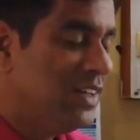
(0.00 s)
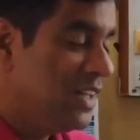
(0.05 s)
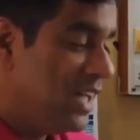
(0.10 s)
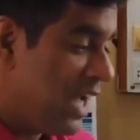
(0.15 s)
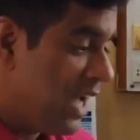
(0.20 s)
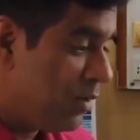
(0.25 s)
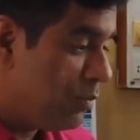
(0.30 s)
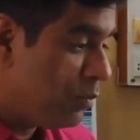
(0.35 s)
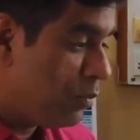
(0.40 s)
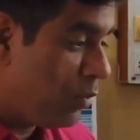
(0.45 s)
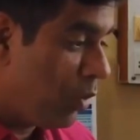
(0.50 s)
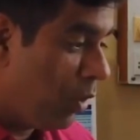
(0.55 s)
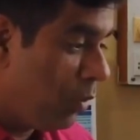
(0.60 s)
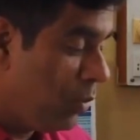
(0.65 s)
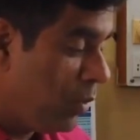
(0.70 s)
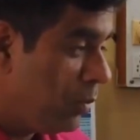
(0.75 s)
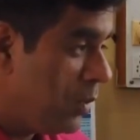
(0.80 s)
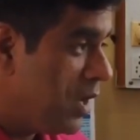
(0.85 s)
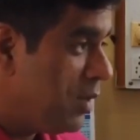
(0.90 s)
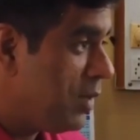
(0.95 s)
They
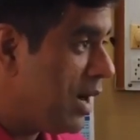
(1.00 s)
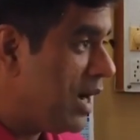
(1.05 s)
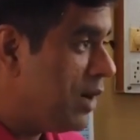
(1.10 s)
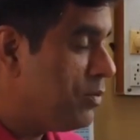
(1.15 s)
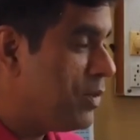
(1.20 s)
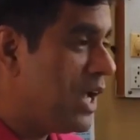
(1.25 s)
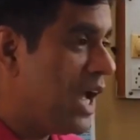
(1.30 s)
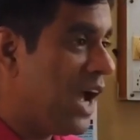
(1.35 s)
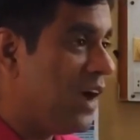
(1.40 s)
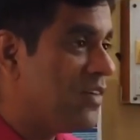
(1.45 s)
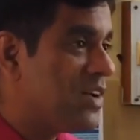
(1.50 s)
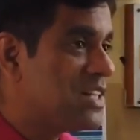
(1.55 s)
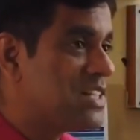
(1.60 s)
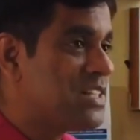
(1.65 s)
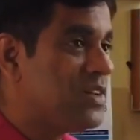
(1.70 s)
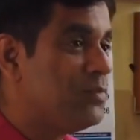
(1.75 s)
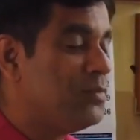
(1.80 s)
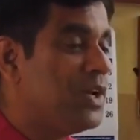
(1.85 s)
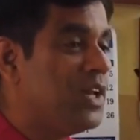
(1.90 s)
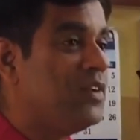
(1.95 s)
probably might be
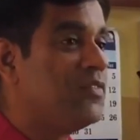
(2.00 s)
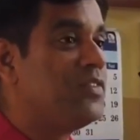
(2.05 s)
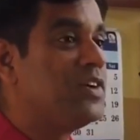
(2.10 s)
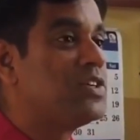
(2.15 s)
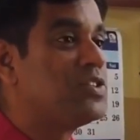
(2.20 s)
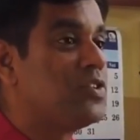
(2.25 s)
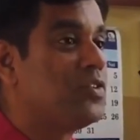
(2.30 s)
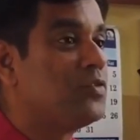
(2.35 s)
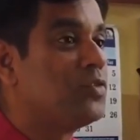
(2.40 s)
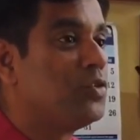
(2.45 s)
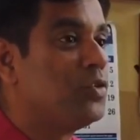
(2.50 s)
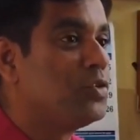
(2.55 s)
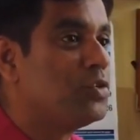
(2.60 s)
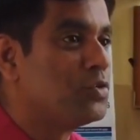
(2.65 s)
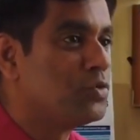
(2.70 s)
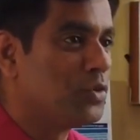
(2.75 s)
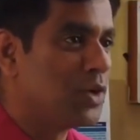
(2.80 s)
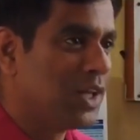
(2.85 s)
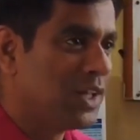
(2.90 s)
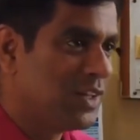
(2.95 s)
having some benefits of
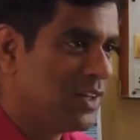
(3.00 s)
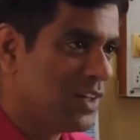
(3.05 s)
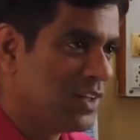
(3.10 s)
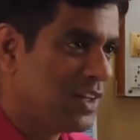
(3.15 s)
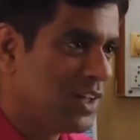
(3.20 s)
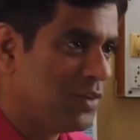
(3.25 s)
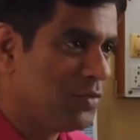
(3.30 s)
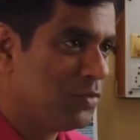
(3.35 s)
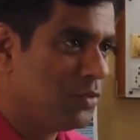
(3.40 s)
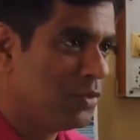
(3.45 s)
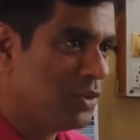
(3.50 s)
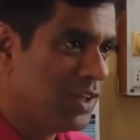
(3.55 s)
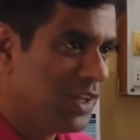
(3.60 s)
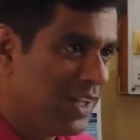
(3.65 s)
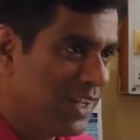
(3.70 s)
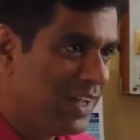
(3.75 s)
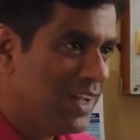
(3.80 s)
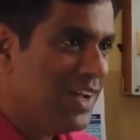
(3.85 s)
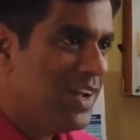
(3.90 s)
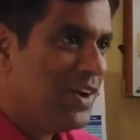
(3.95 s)
growing together, therefore
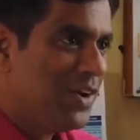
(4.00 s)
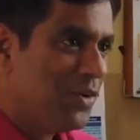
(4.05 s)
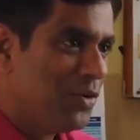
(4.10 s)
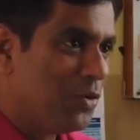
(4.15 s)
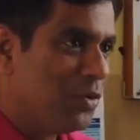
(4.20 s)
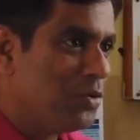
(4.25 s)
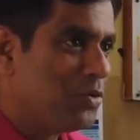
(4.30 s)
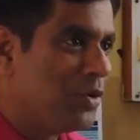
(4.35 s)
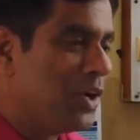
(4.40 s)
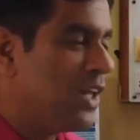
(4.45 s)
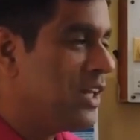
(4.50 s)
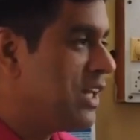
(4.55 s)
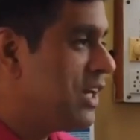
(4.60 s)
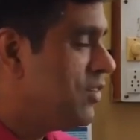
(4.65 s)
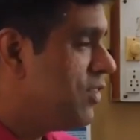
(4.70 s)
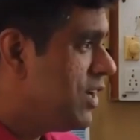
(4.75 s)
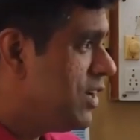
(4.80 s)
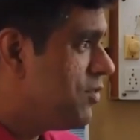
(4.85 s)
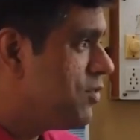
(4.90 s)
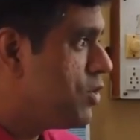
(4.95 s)
they grow
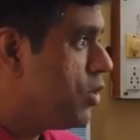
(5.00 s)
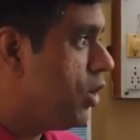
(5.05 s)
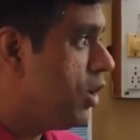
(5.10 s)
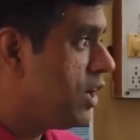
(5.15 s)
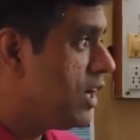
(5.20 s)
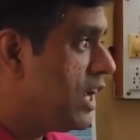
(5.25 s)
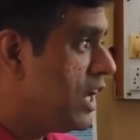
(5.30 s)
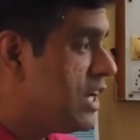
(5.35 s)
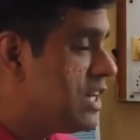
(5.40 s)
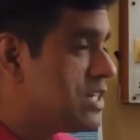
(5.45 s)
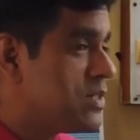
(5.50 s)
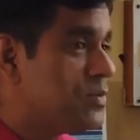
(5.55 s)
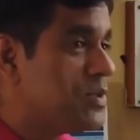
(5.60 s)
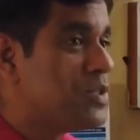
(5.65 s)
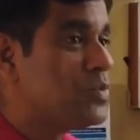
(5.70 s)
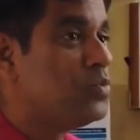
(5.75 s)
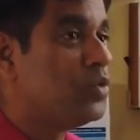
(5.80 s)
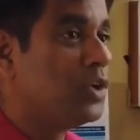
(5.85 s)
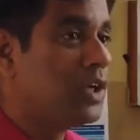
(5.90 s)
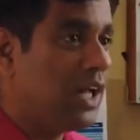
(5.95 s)
together. Even if the
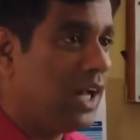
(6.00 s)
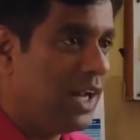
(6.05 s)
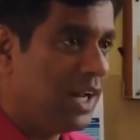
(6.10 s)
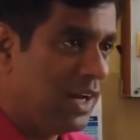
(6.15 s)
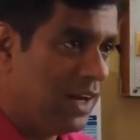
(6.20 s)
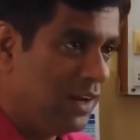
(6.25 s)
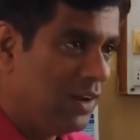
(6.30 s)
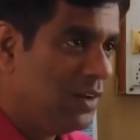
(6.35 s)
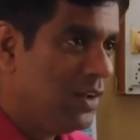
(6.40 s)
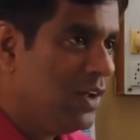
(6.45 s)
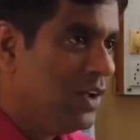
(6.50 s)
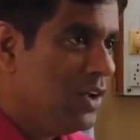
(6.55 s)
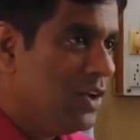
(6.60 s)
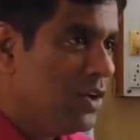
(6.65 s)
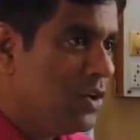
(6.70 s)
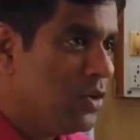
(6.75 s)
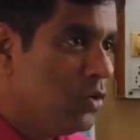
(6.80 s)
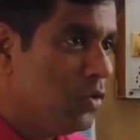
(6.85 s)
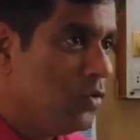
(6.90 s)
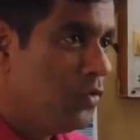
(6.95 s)
organism is motile,
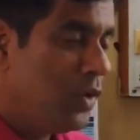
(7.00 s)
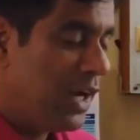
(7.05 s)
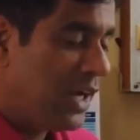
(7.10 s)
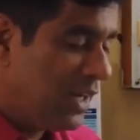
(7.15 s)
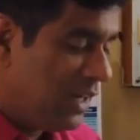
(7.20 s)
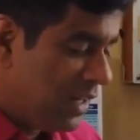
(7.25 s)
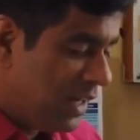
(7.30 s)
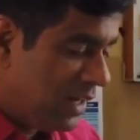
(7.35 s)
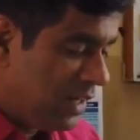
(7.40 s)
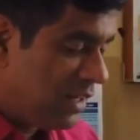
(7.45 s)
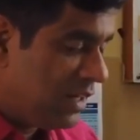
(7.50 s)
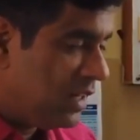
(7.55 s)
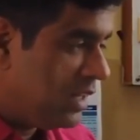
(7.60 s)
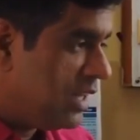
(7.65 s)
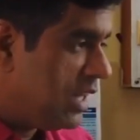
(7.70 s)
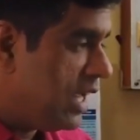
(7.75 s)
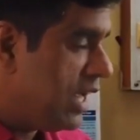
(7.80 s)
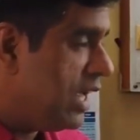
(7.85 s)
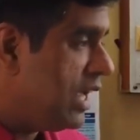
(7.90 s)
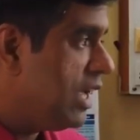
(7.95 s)
you'll find
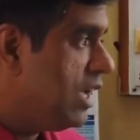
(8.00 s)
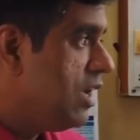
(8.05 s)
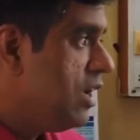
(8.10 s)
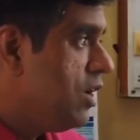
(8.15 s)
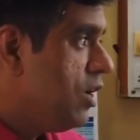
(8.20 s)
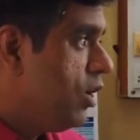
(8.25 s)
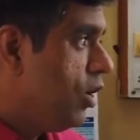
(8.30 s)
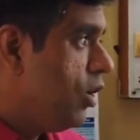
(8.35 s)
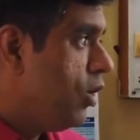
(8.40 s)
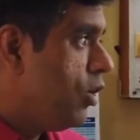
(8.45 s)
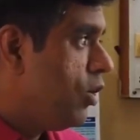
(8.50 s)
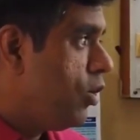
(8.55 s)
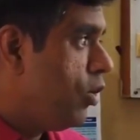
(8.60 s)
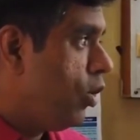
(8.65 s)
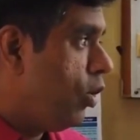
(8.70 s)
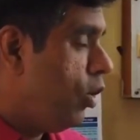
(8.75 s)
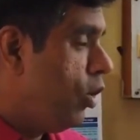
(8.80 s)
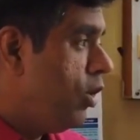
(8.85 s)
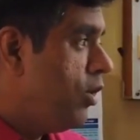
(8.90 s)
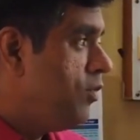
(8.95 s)
that they
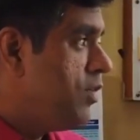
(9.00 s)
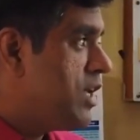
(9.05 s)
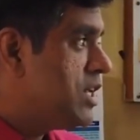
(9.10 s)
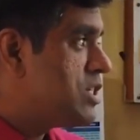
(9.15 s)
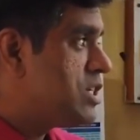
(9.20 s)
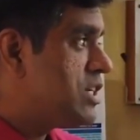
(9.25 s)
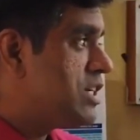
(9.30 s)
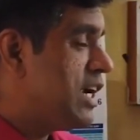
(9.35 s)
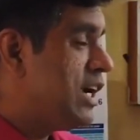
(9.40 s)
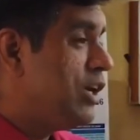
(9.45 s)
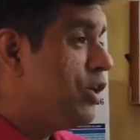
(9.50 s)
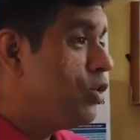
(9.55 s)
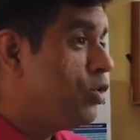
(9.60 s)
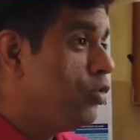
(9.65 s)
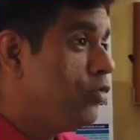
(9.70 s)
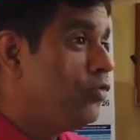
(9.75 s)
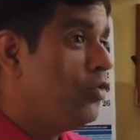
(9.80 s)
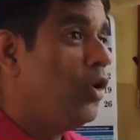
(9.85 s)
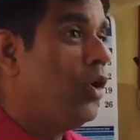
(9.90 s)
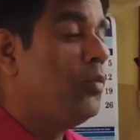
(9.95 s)
always
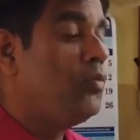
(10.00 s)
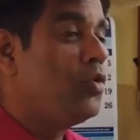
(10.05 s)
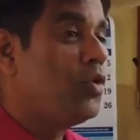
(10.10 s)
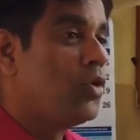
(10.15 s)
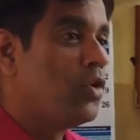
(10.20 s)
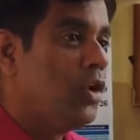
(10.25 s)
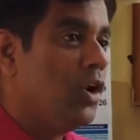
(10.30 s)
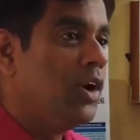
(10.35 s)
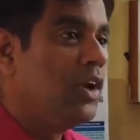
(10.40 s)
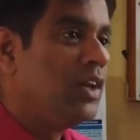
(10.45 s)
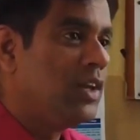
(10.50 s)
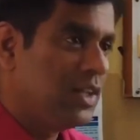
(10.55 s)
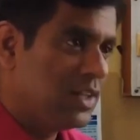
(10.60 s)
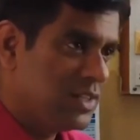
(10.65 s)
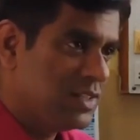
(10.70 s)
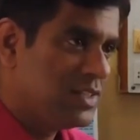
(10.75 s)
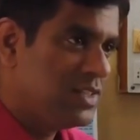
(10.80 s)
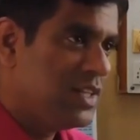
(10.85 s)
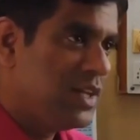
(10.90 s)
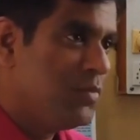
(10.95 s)
tend to form
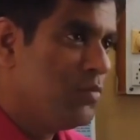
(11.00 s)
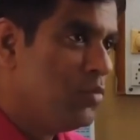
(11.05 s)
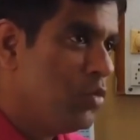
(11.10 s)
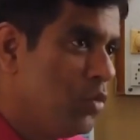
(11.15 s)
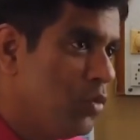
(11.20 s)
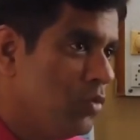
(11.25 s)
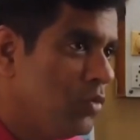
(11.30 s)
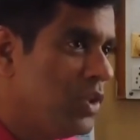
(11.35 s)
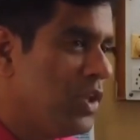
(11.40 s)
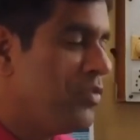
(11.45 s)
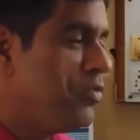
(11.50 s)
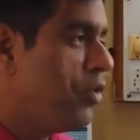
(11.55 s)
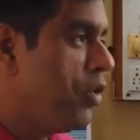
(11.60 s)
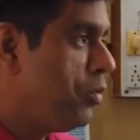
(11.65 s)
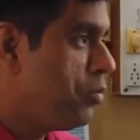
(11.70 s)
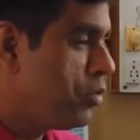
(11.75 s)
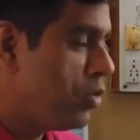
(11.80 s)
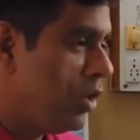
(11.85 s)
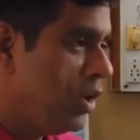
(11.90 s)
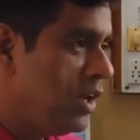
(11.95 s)
colonies. They move, they
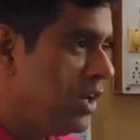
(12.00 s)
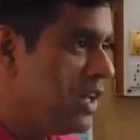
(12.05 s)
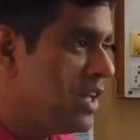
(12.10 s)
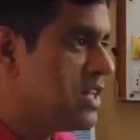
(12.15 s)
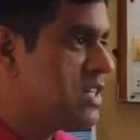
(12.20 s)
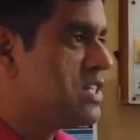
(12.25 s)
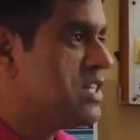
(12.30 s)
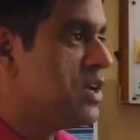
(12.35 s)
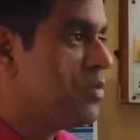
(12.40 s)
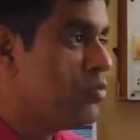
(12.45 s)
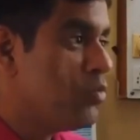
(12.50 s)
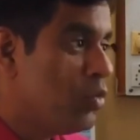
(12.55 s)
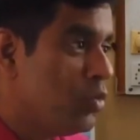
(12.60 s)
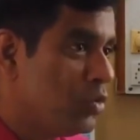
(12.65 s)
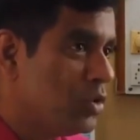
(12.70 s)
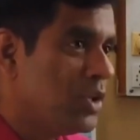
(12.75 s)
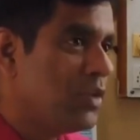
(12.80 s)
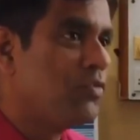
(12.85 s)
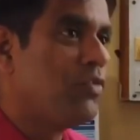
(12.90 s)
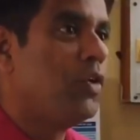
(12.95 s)
form colonies, they
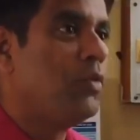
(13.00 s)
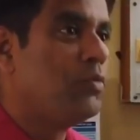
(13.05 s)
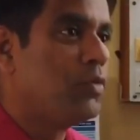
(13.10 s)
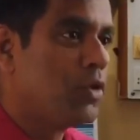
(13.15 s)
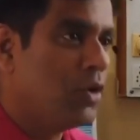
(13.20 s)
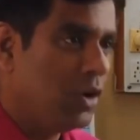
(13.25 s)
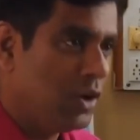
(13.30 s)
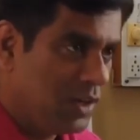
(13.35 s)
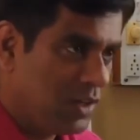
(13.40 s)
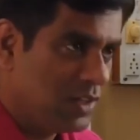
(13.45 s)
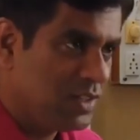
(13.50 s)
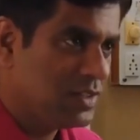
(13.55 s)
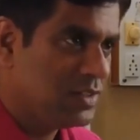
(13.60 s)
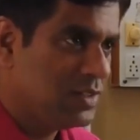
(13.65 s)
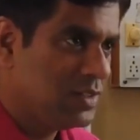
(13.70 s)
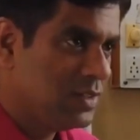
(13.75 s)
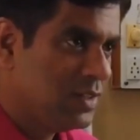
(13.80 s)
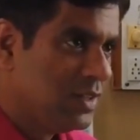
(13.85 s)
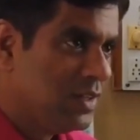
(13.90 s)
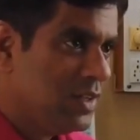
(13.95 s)
move, they form
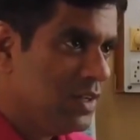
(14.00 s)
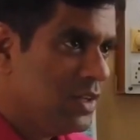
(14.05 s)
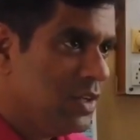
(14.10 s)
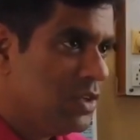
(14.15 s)
colonies.